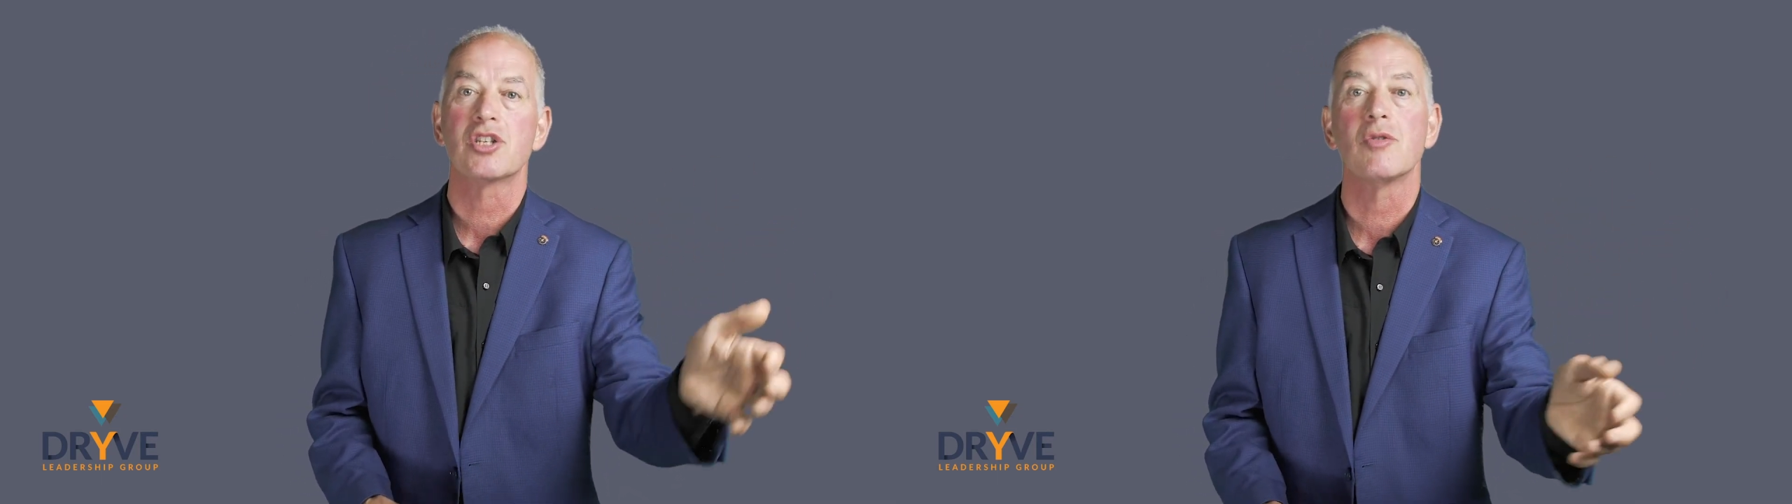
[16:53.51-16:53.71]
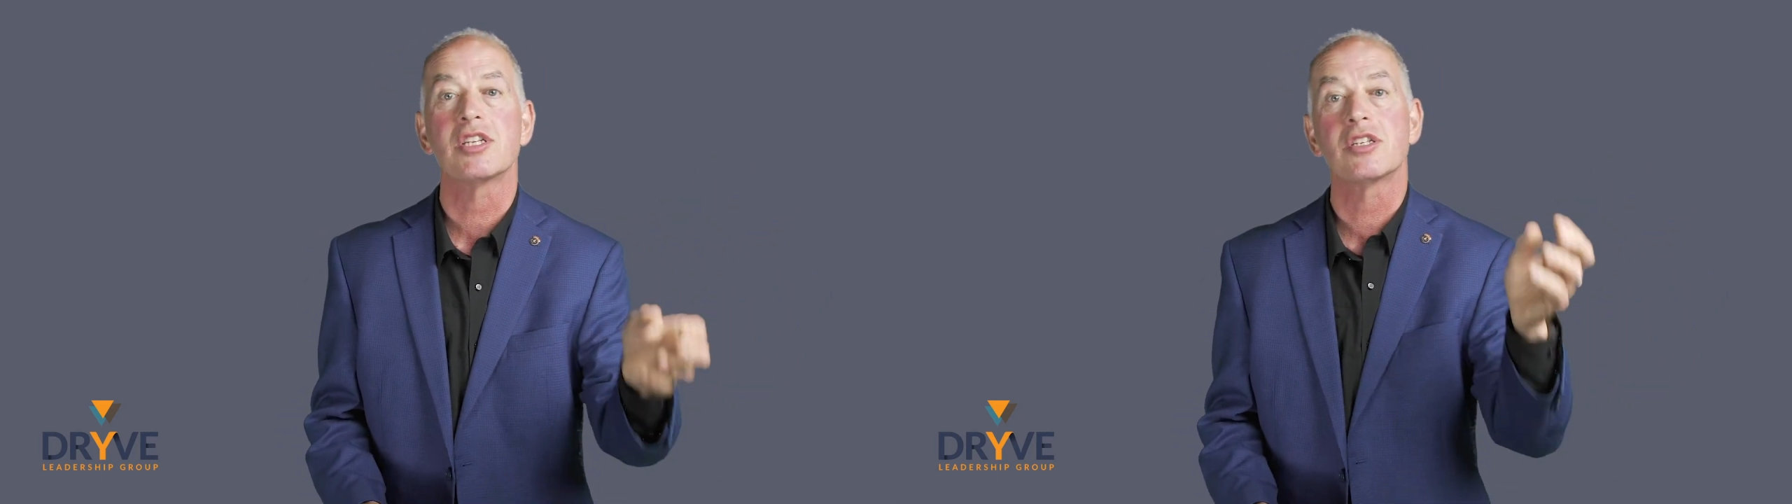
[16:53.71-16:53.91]

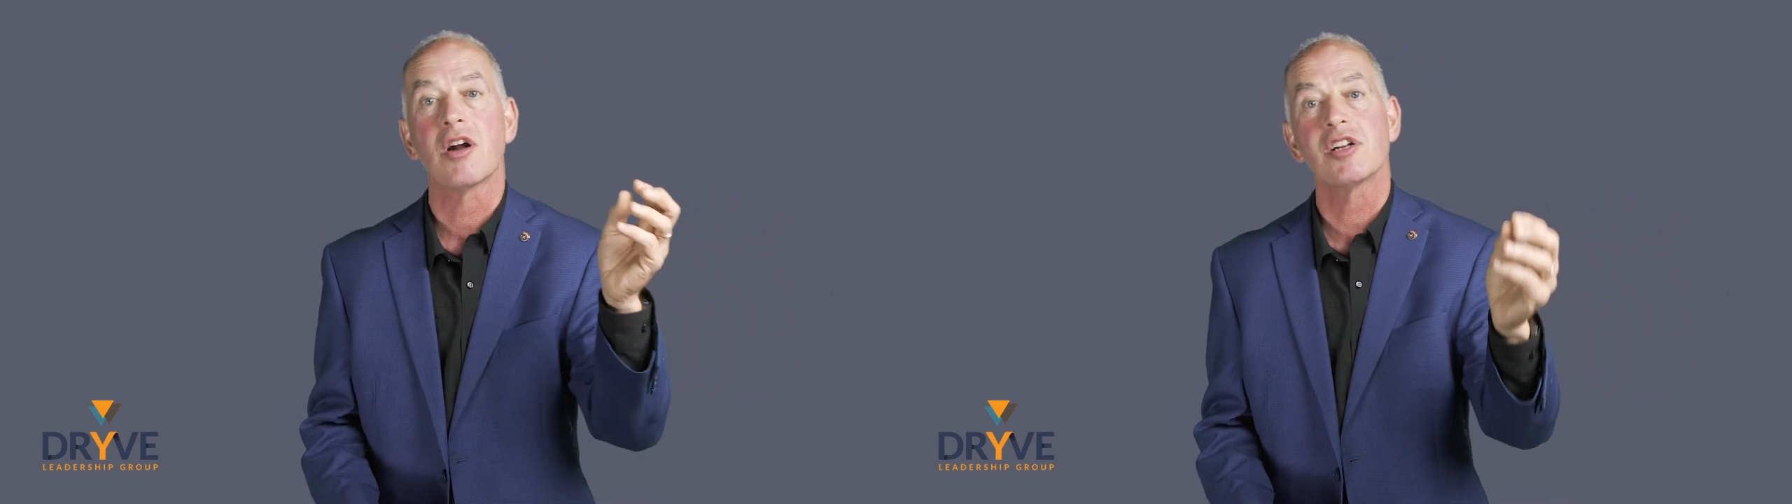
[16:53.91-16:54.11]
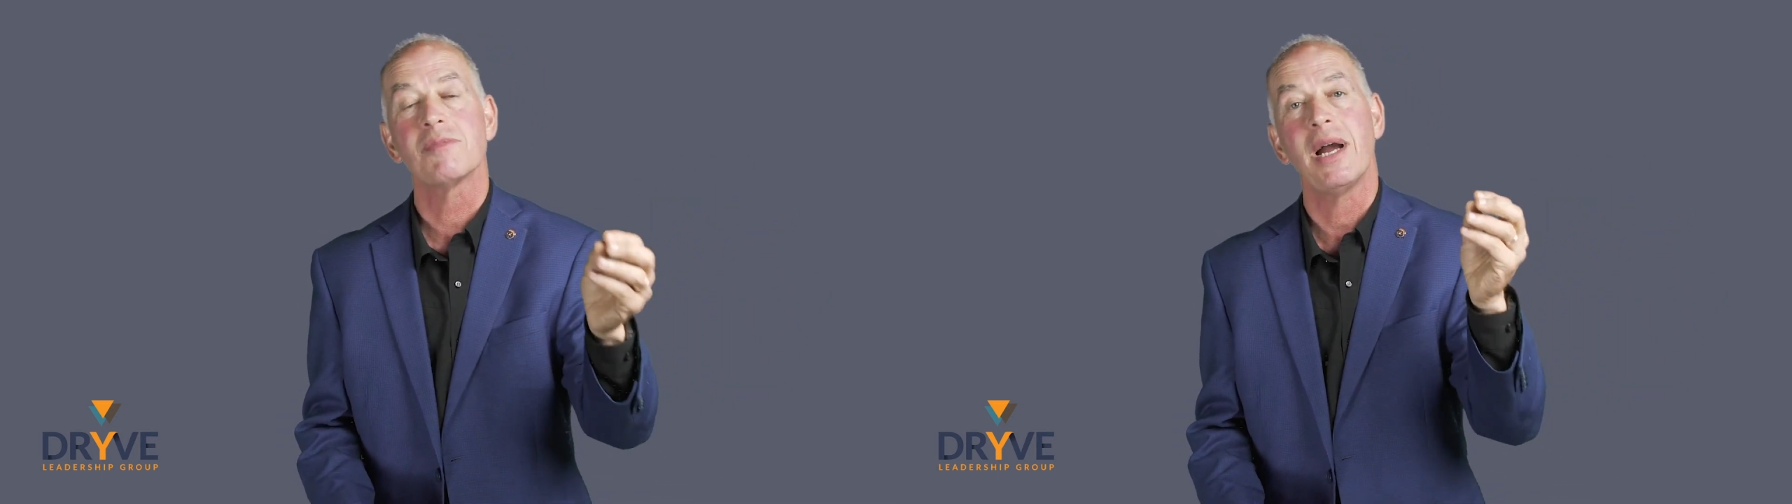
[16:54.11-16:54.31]
So it
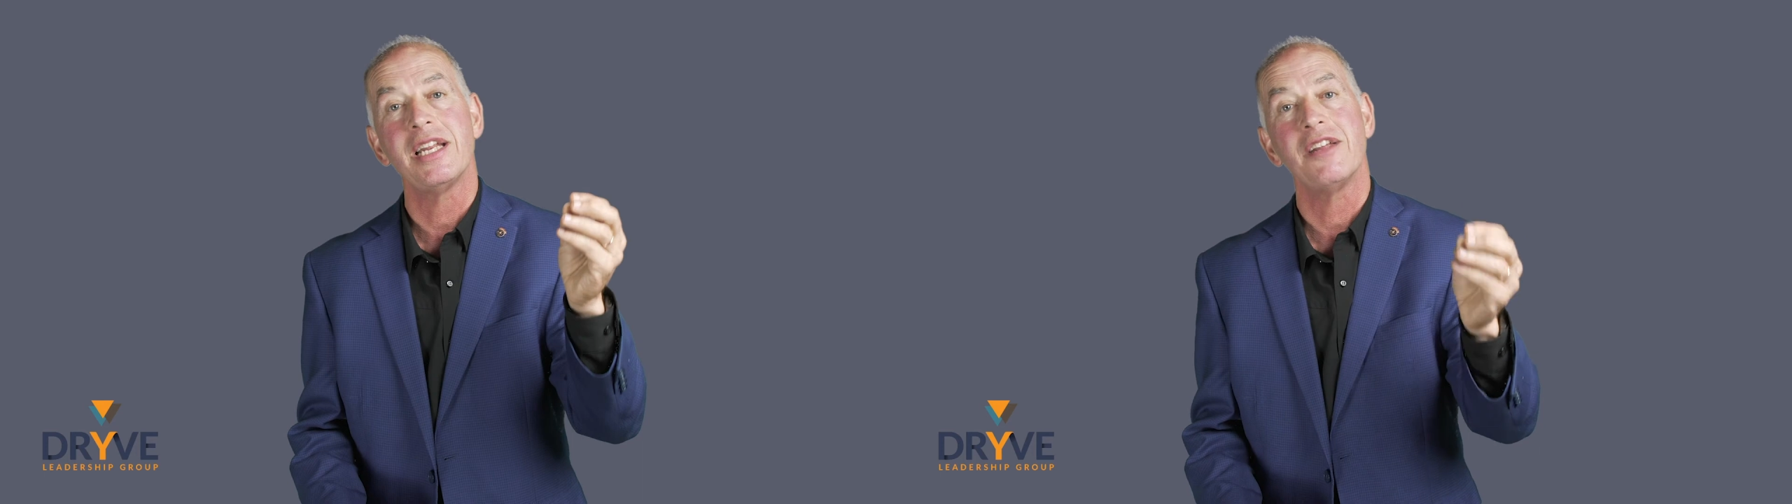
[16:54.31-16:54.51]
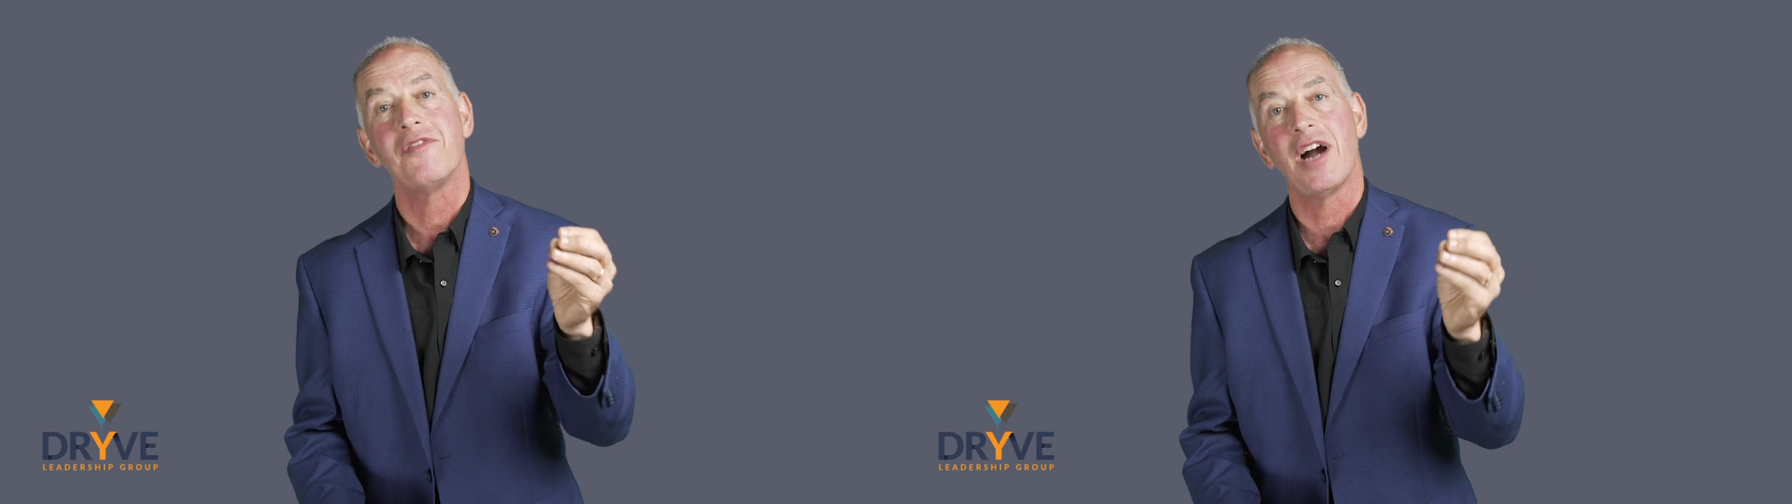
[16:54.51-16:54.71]
starts by
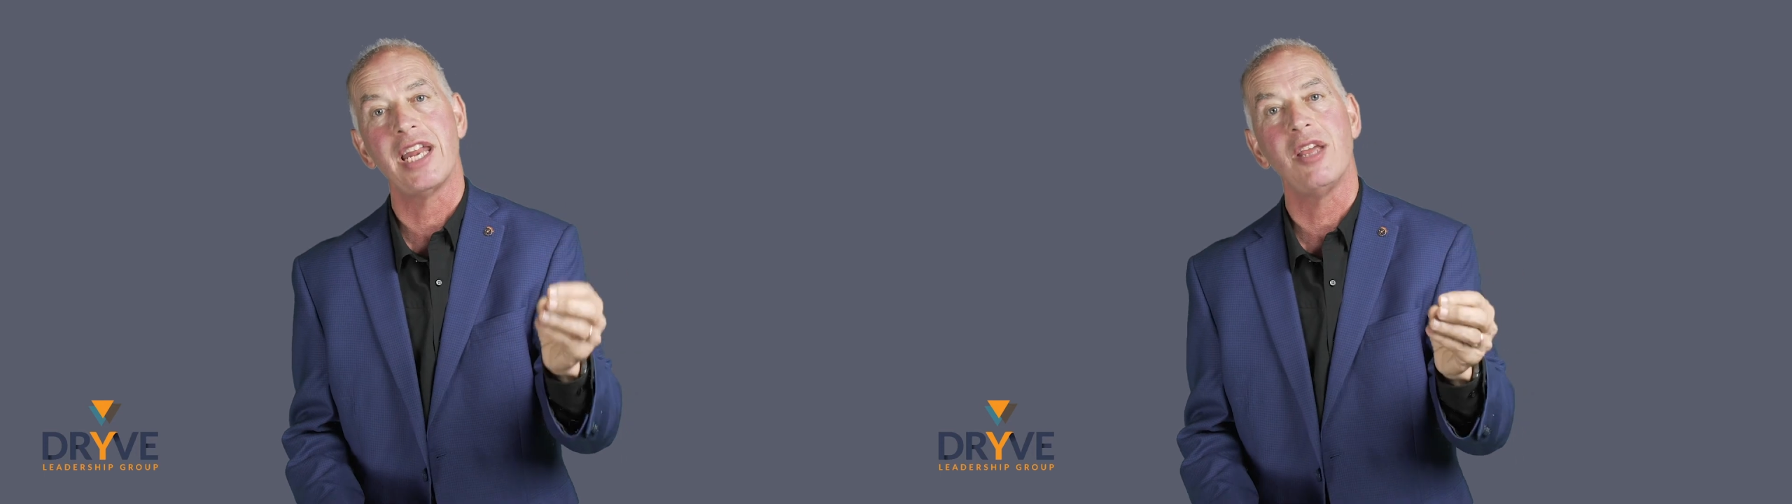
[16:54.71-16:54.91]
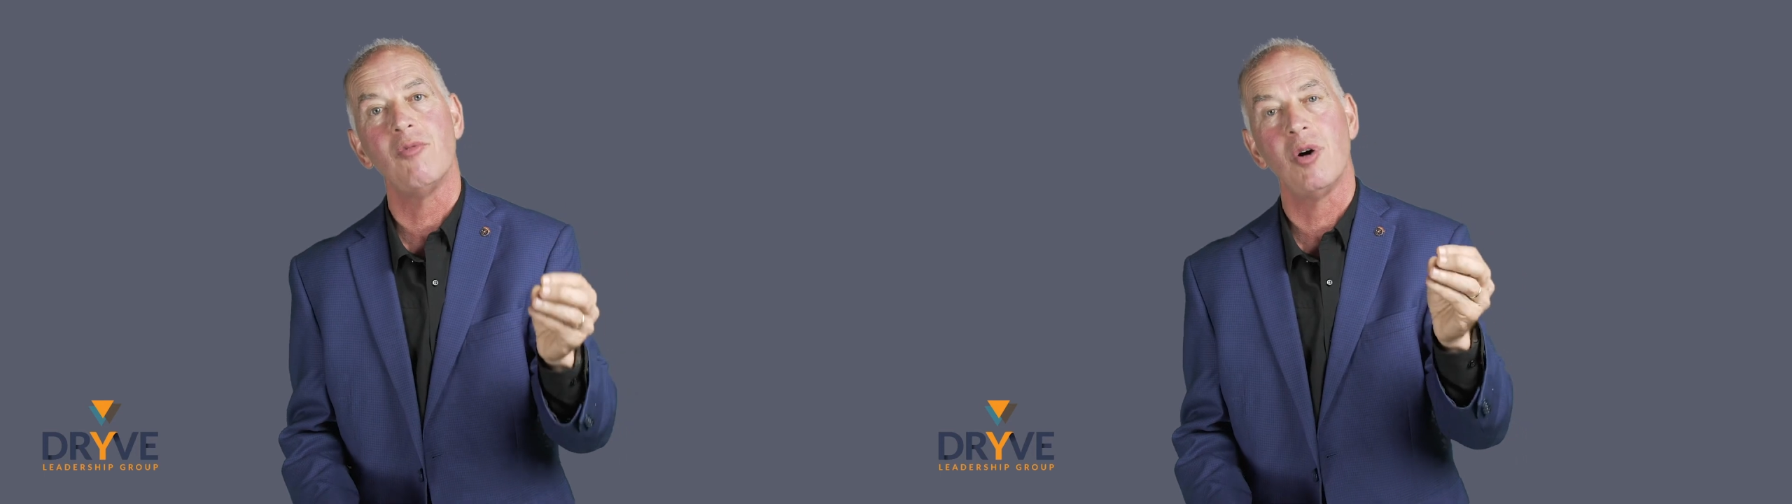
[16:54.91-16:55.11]
defining